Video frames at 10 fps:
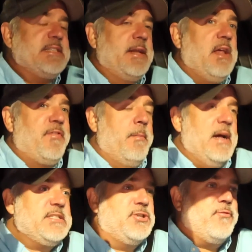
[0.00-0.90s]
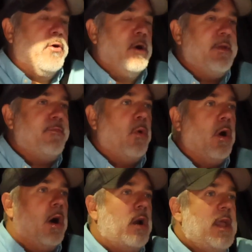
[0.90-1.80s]
because I had left the message for her
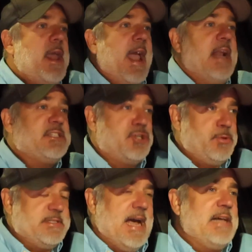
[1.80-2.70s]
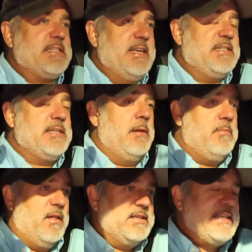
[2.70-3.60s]
before, and so she was asking
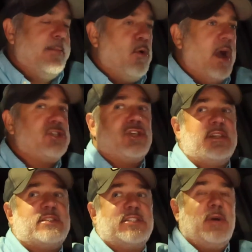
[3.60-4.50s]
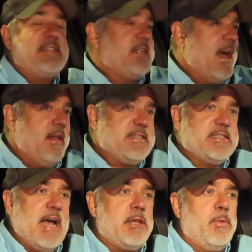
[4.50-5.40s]
some of the same questions, and so I said, yeah, that's
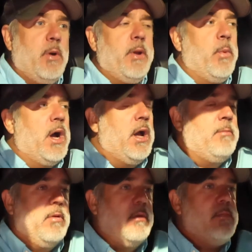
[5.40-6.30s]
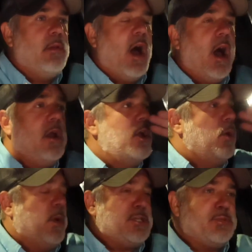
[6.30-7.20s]
exactly what we want, blah, blah, blah.
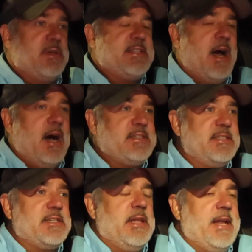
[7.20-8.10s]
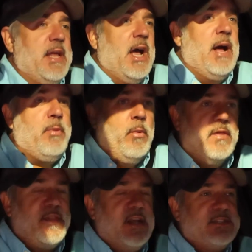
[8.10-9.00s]
We just want the hostas cleaned up. We
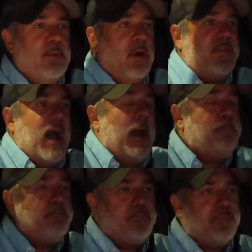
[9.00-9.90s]
want this. We want that.